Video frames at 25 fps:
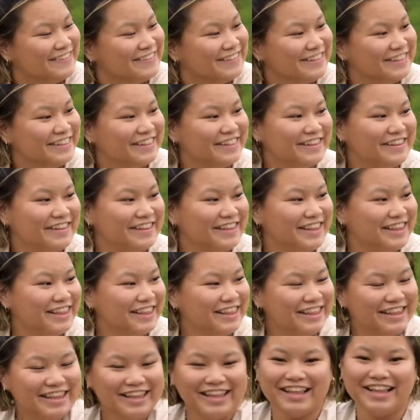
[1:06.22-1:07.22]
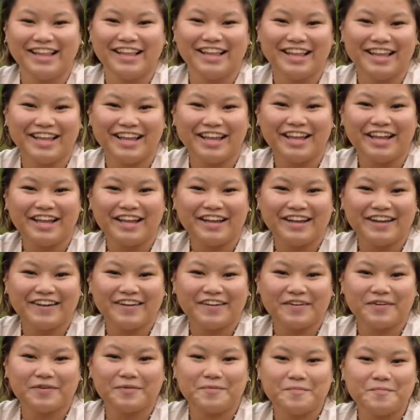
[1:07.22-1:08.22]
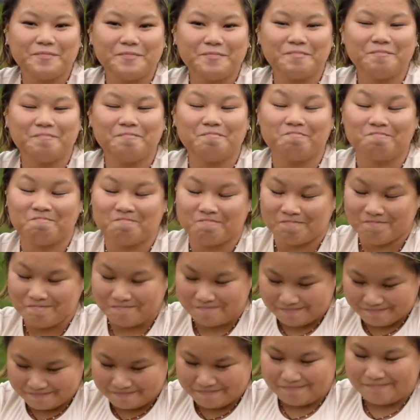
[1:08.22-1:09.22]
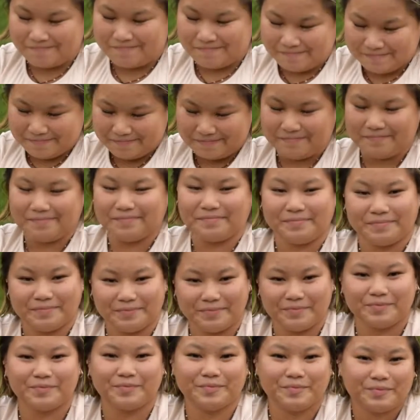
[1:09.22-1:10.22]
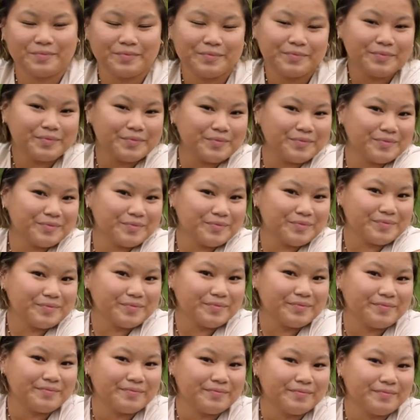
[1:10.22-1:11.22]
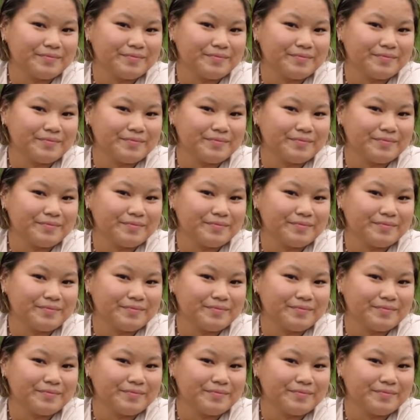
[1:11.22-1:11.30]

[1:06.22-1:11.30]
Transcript: [no speech]